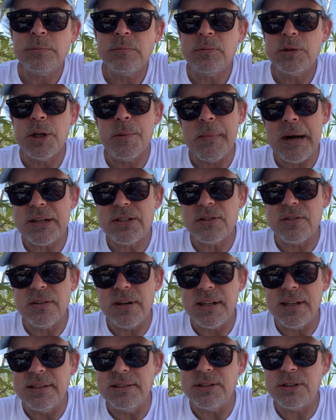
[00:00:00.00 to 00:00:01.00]
The
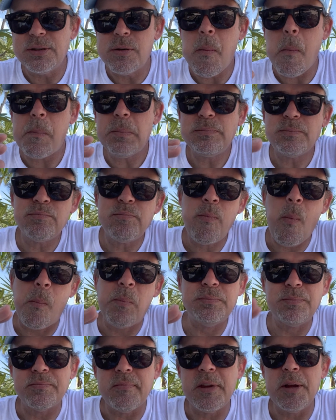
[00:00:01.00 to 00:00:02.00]
mozzarella's
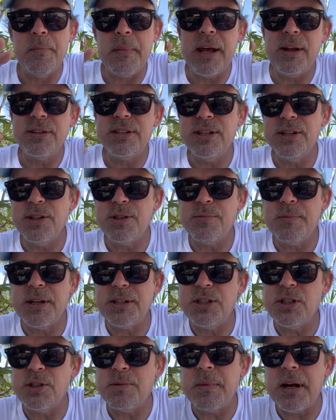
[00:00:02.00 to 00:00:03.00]
melted as
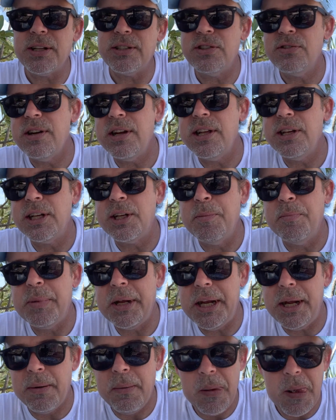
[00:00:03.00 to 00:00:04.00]
much as mozzarella can be.